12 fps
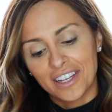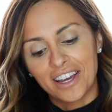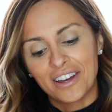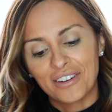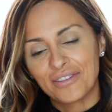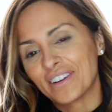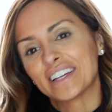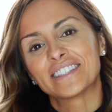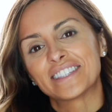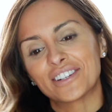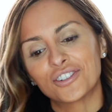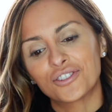
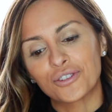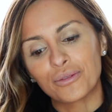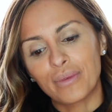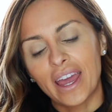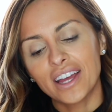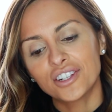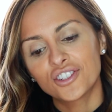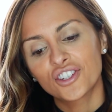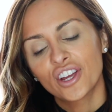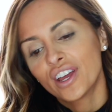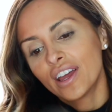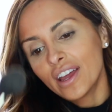It's their True
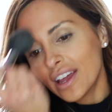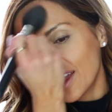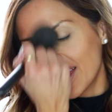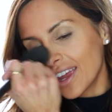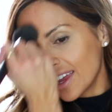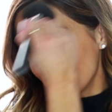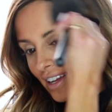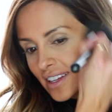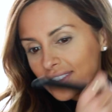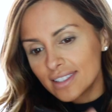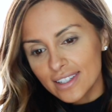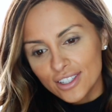Match,
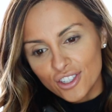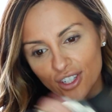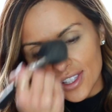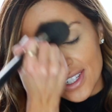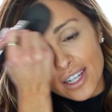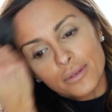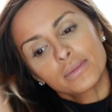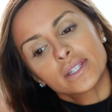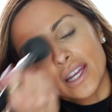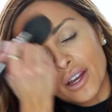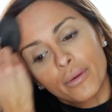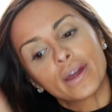and it just helps
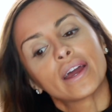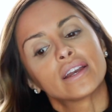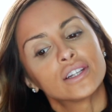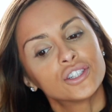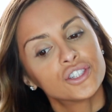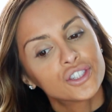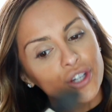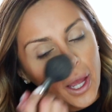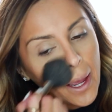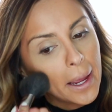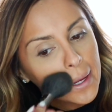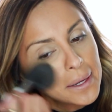take away any
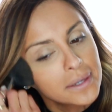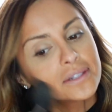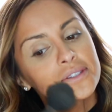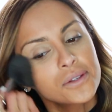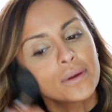shine.